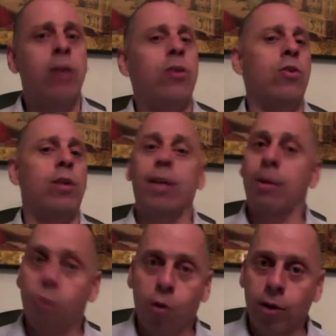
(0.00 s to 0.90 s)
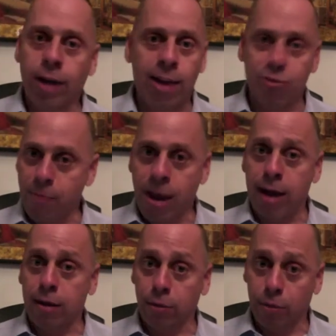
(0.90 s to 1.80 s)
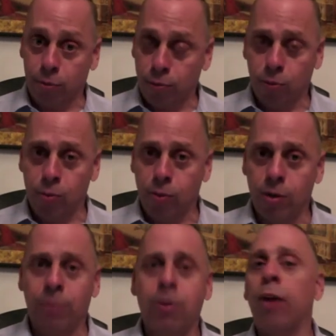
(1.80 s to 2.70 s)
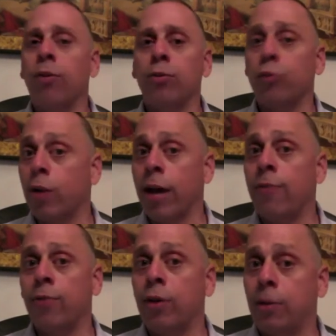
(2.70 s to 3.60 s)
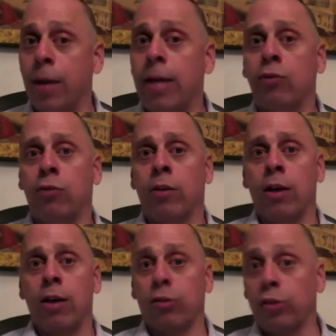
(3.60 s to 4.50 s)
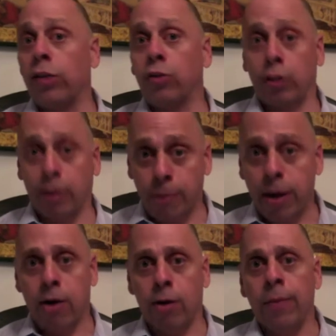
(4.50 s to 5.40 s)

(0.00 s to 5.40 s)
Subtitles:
You can get more cash back through others, or what have you, and it makes sense to compare.